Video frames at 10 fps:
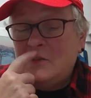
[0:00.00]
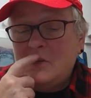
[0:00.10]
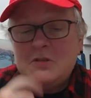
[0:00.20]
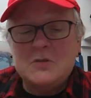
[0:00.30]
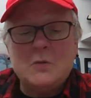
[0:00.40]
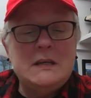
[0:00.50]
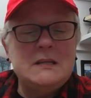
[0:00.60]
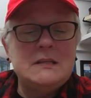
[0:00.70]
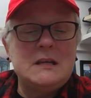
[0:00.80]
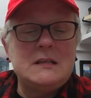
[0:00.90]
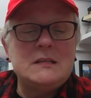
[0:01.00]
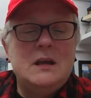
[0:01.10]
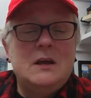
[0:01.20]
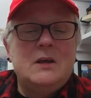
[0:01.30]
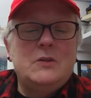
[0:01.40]
verse 26
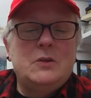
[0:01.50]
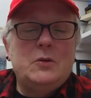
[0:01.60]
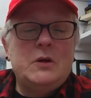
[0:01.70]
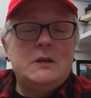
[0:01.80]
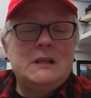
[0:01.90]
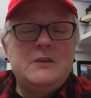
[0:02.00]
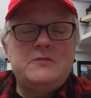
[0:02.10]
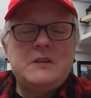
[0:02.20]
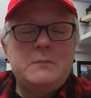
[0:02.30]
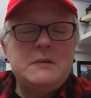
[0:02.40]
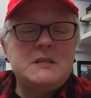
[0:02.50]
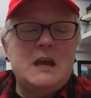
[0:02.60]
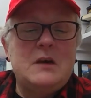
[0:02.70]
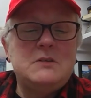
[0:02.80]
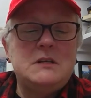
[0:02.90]
The Lord lift up his
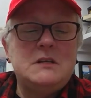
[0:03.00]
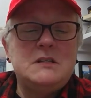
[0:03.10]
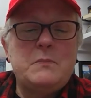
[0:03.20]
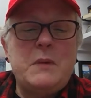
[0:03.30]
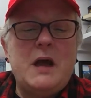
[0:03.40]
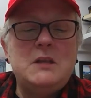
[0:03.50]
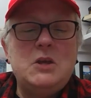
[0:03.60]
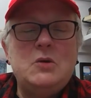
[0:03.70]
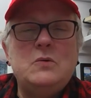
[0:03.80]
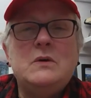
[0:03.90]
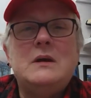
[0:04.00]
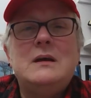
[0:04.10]
countenance upon you